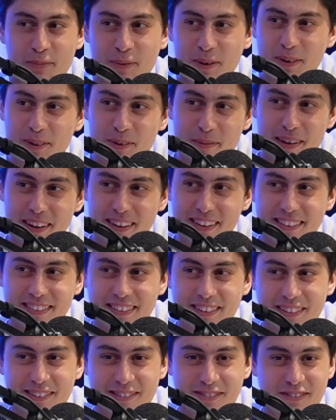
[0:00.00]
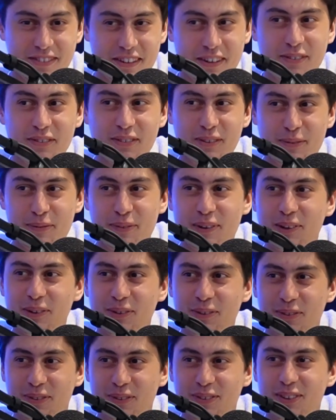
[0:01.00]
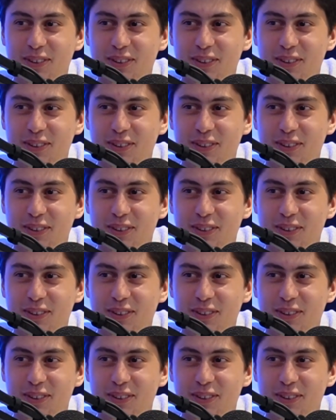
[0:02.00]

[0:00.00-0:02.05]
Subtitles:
spoken about this. It generally feels...